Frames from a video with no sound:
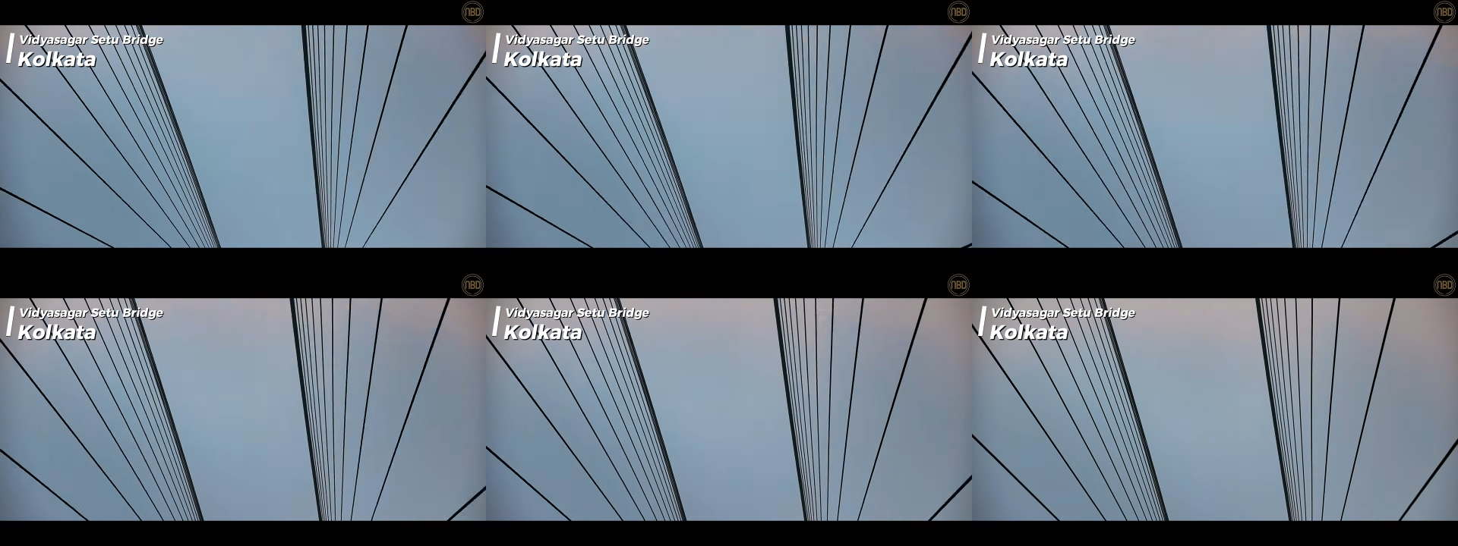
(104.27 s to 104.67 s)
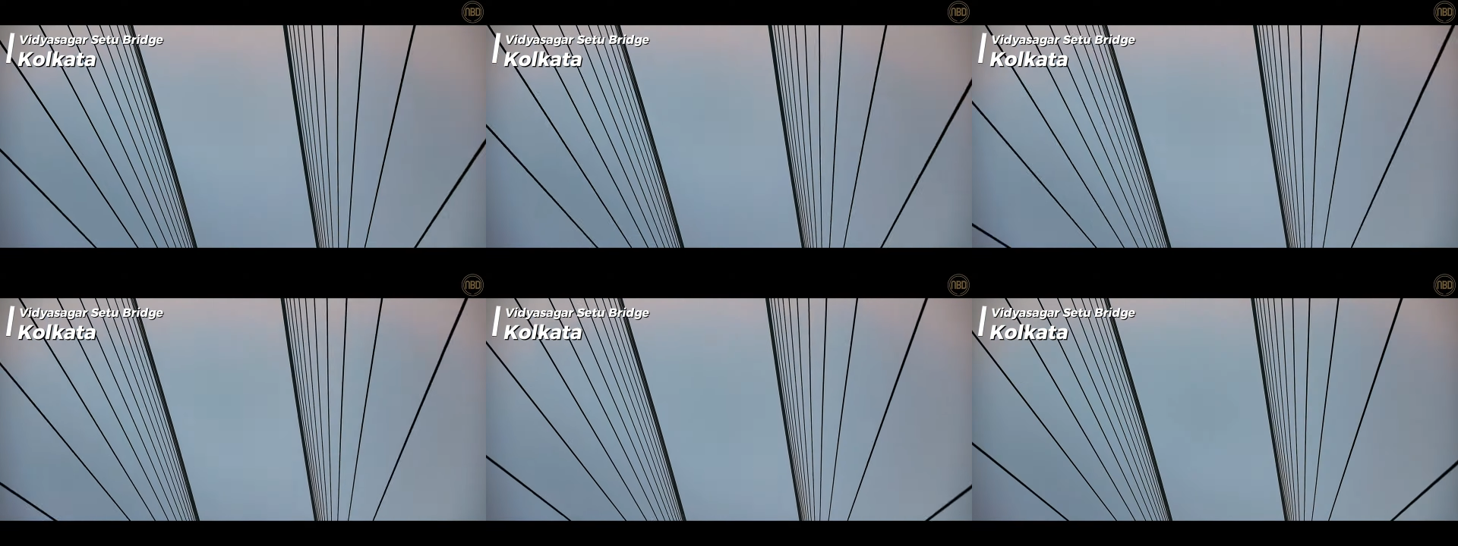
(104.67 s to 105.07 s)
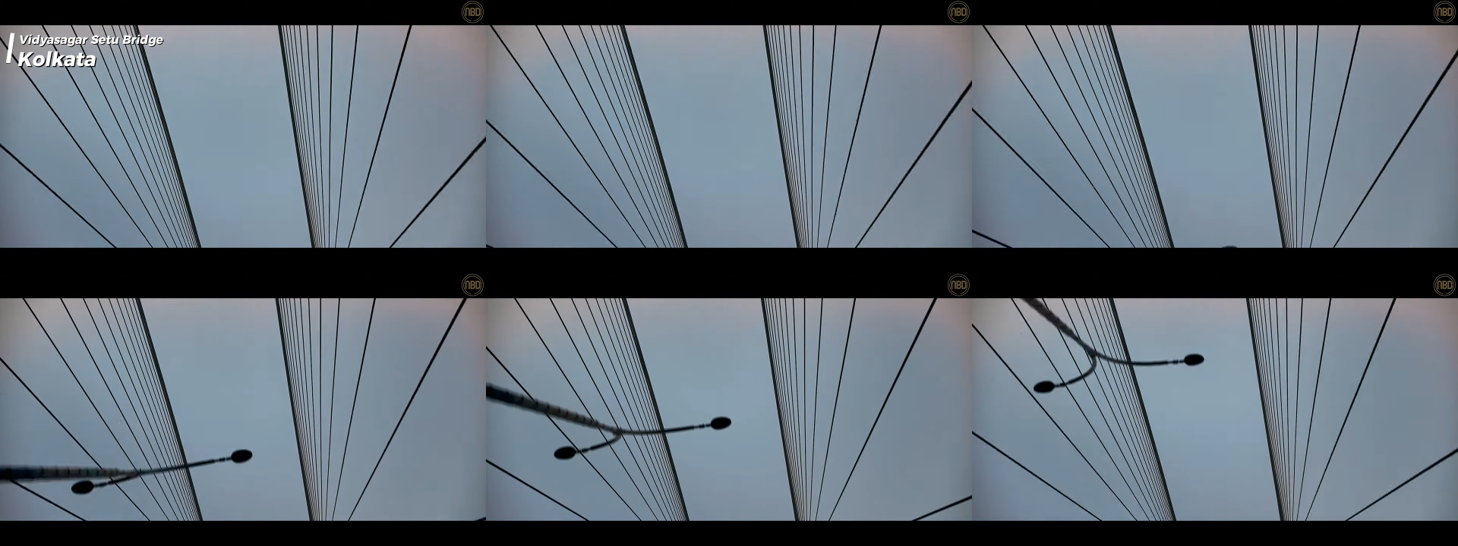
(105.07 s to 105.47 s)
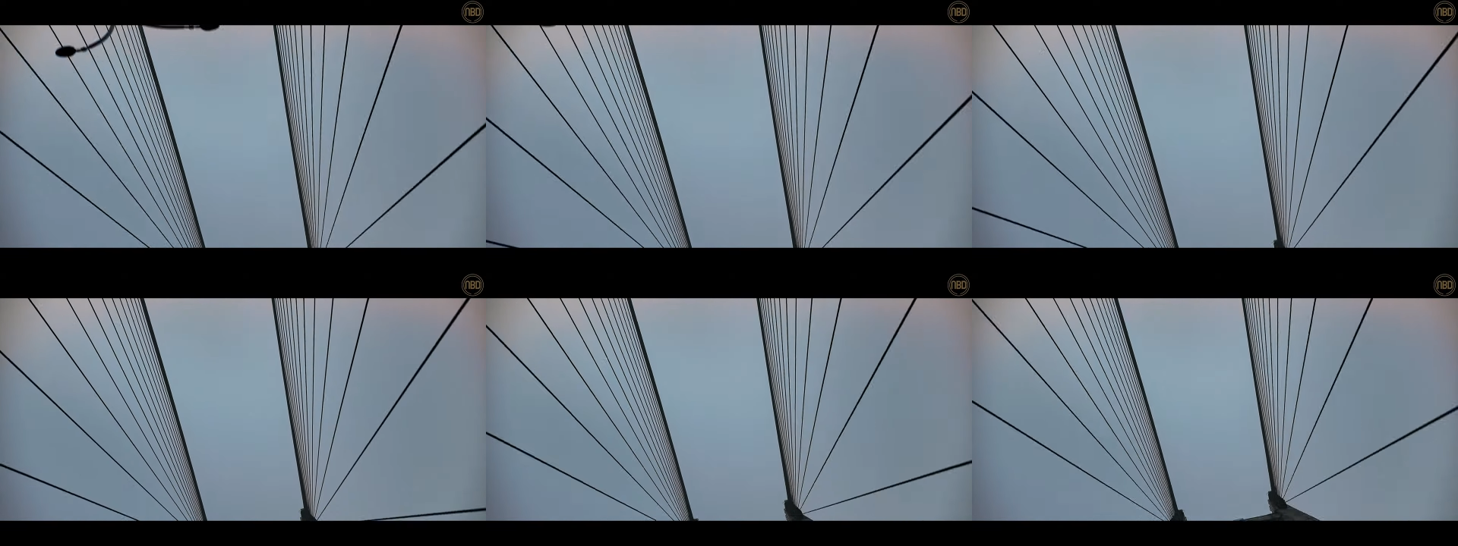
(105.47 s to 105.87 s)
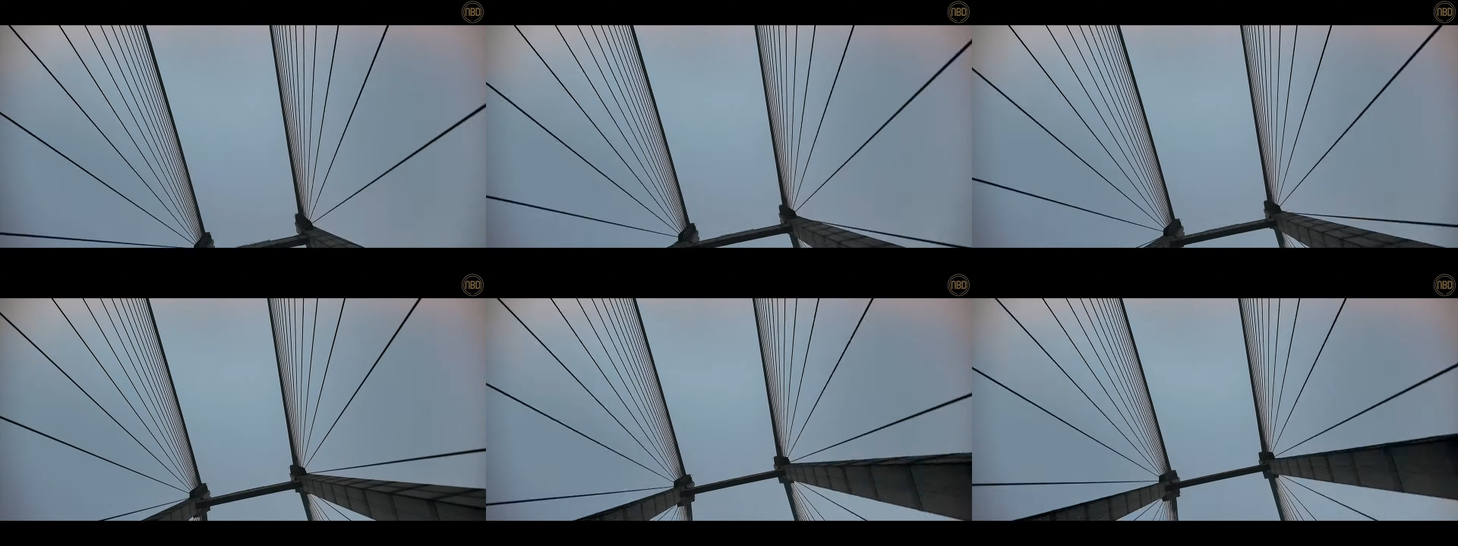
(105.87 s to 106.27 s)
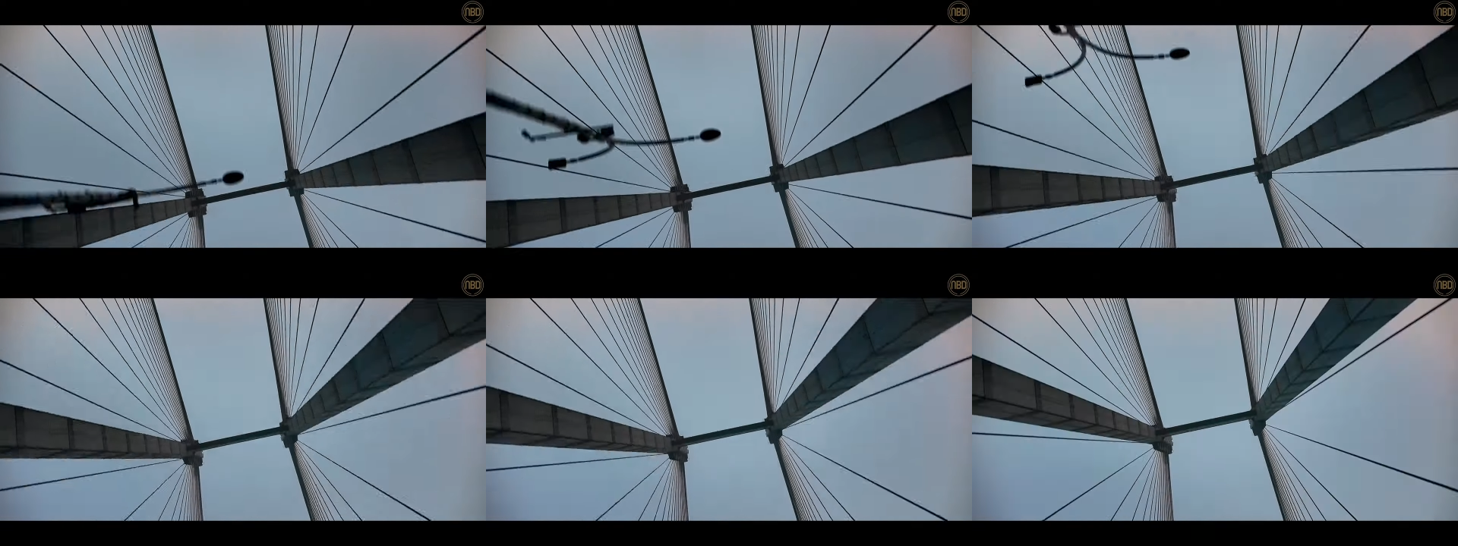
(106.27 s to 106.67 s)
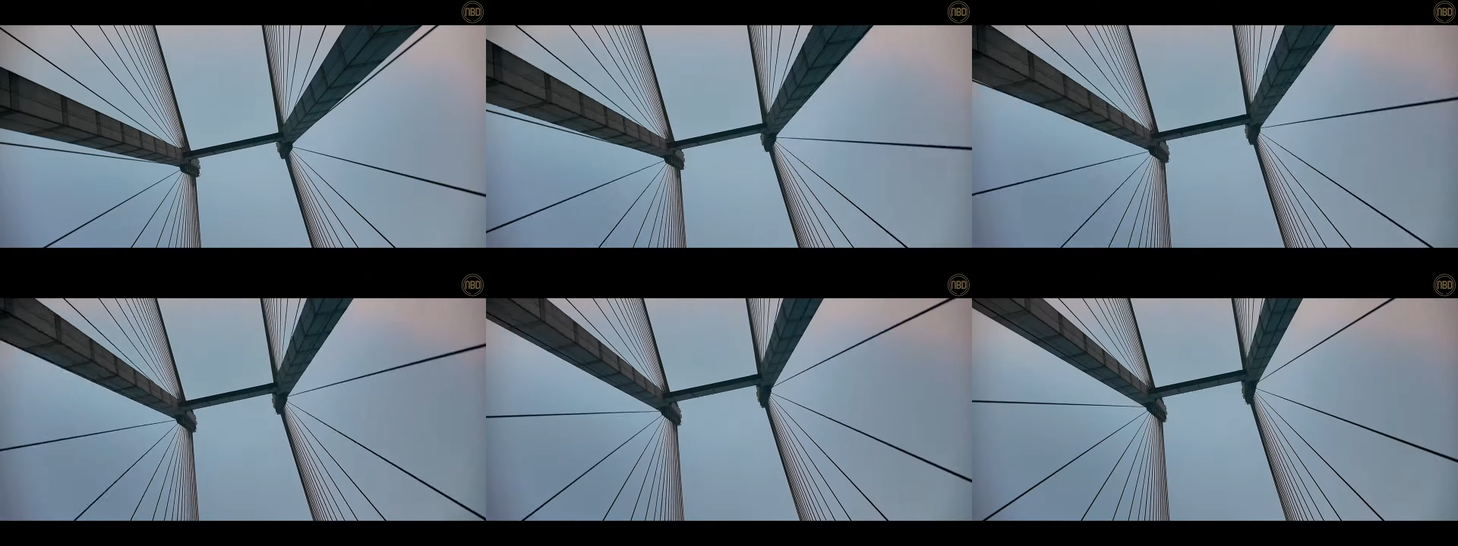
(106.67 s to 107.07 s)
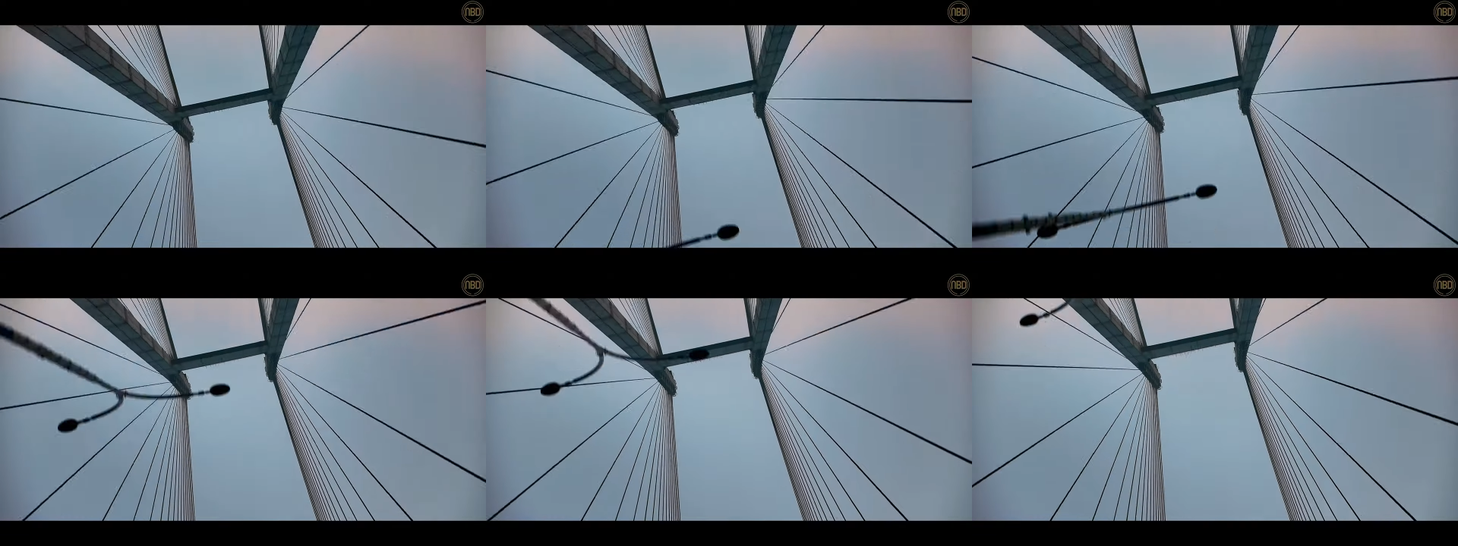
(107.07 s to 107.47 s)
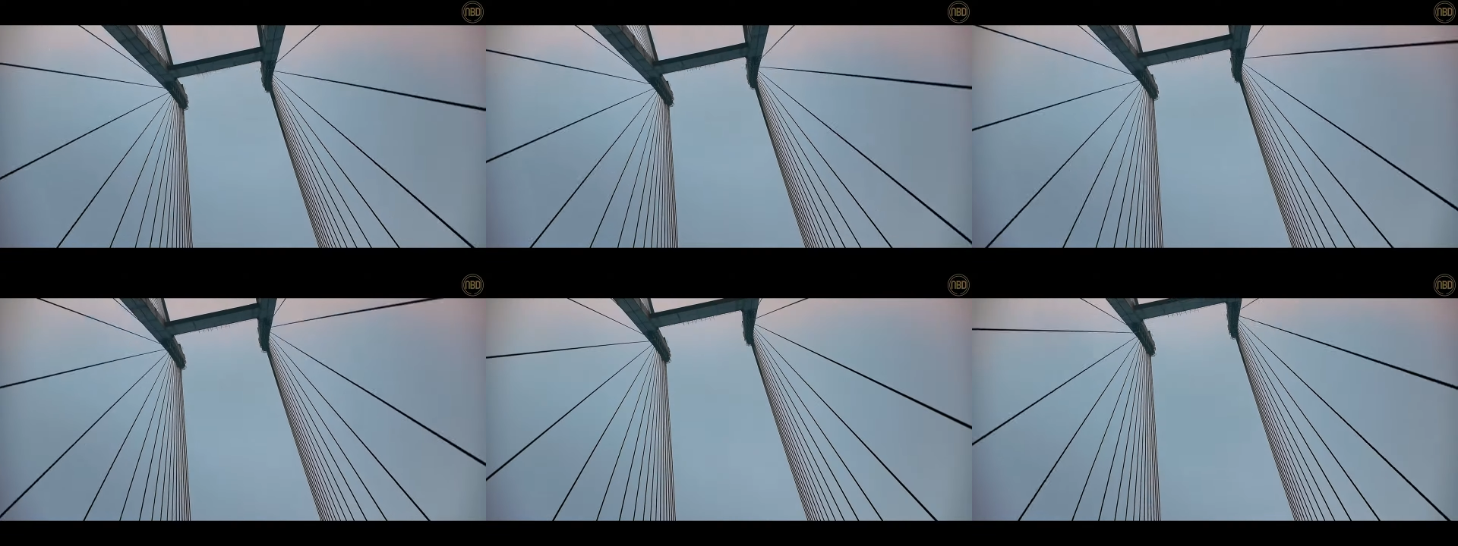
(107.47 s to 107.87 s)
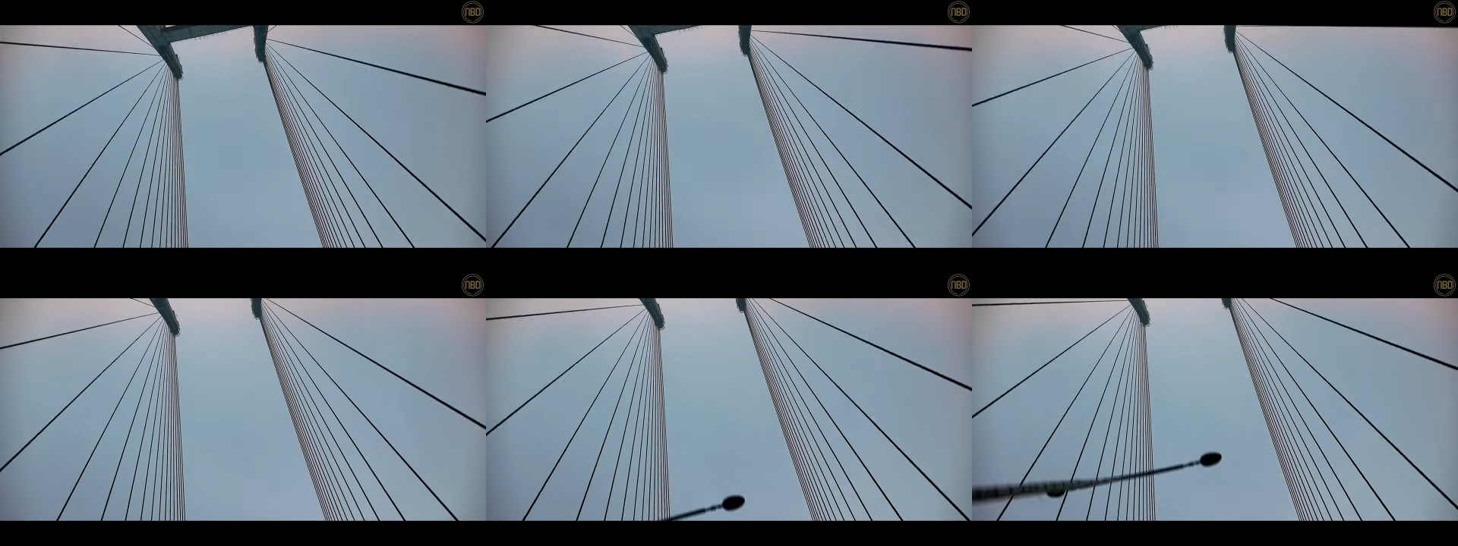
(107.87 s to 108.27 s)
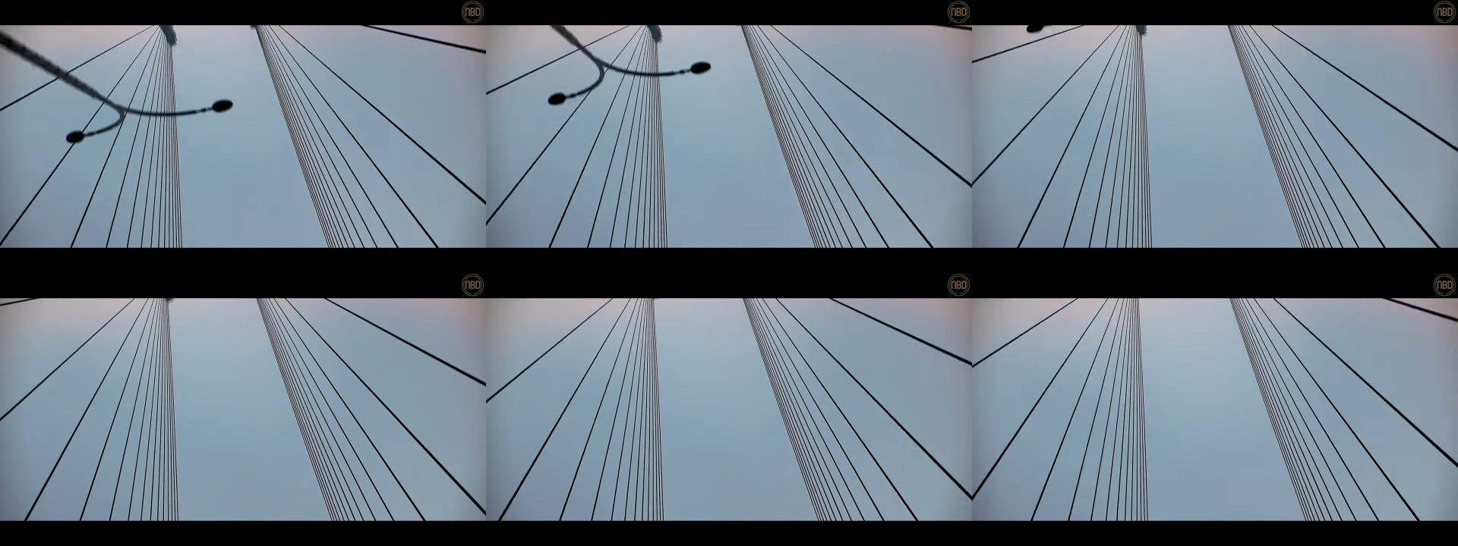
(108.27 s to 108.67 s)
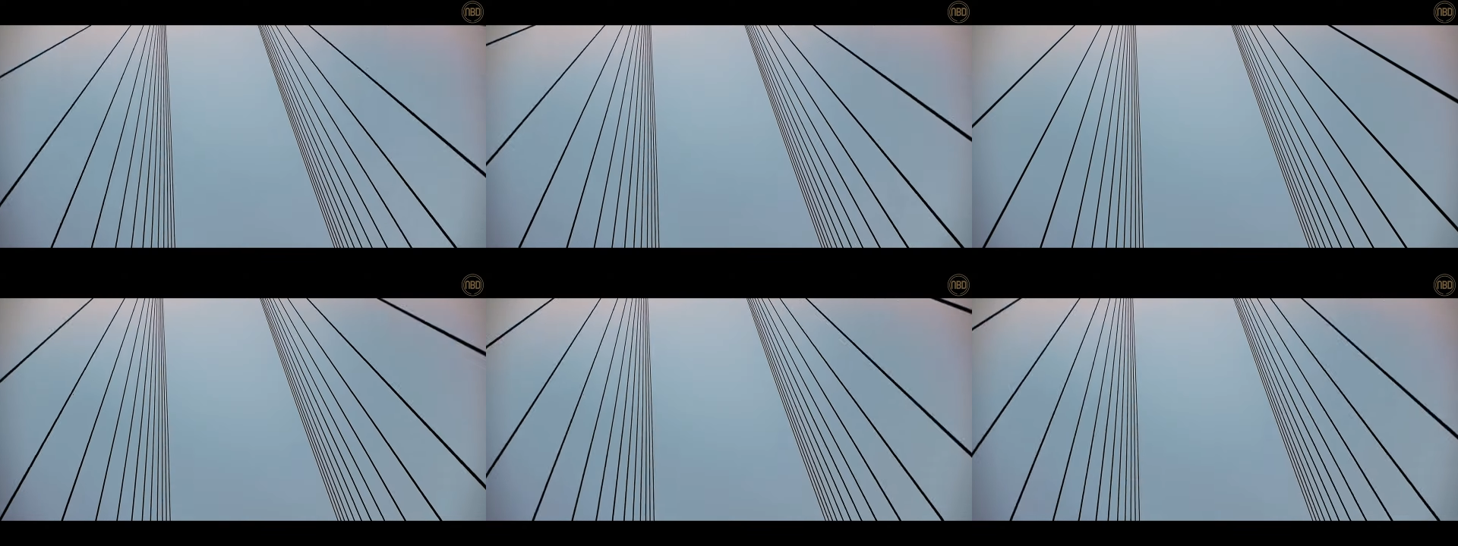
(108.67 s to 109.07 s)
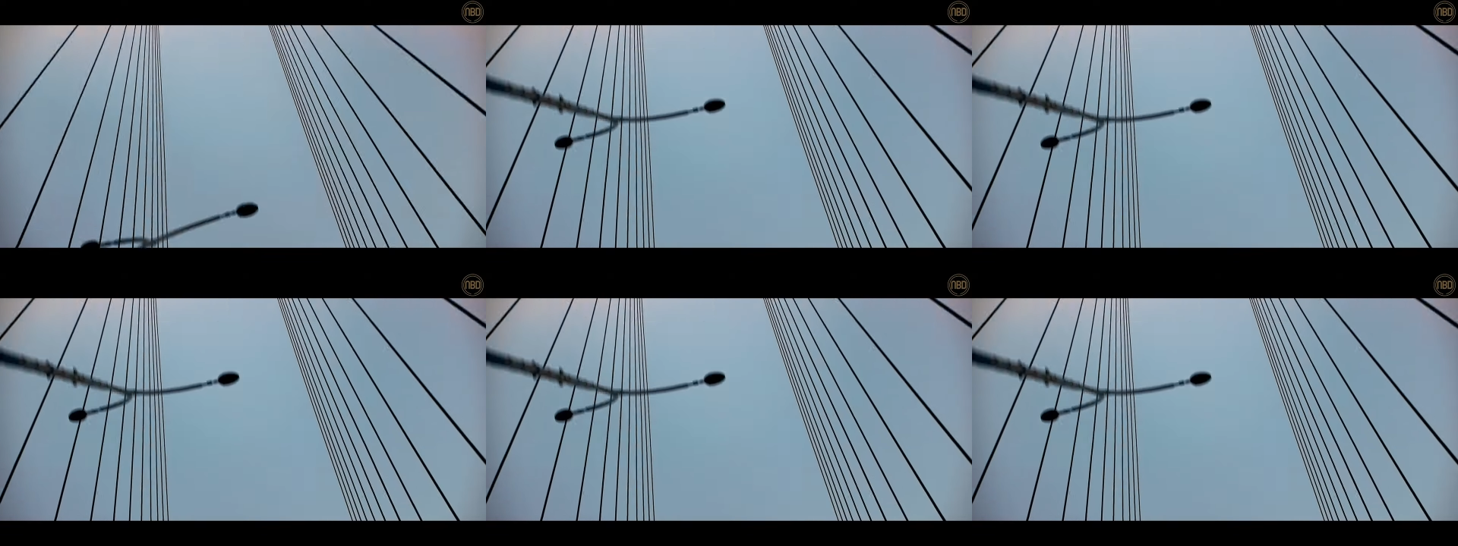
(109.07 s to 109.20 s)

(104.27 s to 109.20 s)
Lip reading: Nobody's mouth can be seen.